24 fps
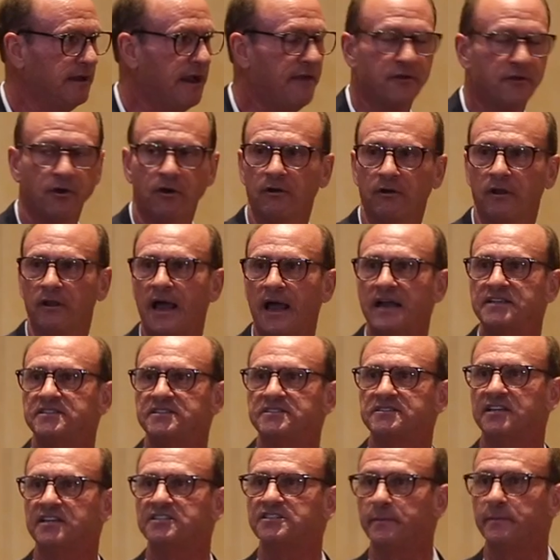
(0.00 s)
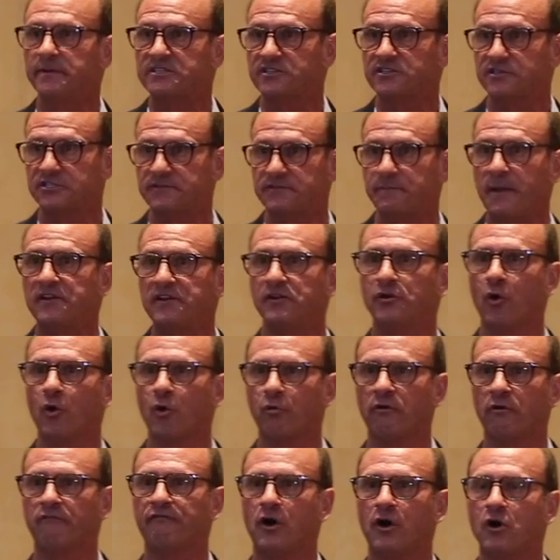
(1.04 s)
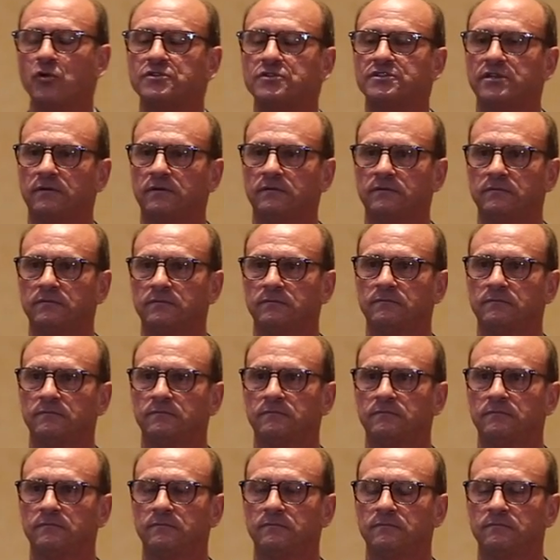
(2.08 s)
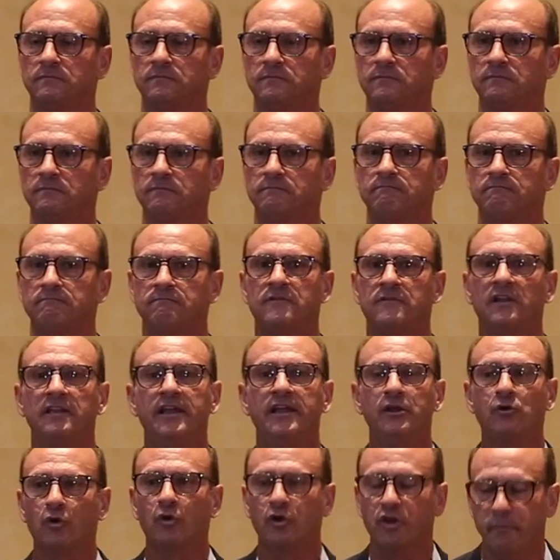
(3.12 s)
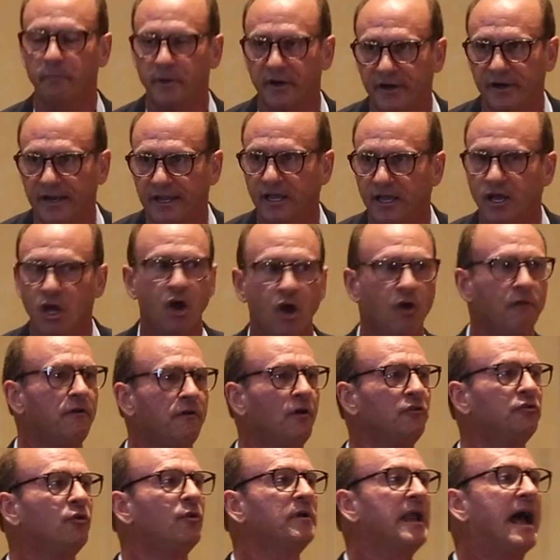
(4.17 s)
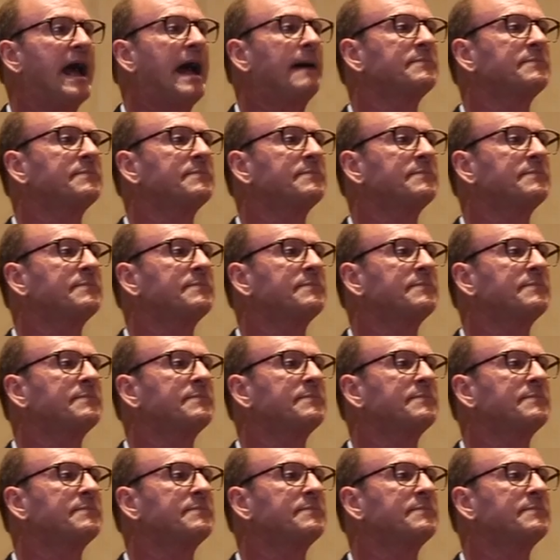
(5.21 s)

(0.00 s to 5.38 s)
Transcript: and their license has been suspended or revoked, the legal community, they'll do an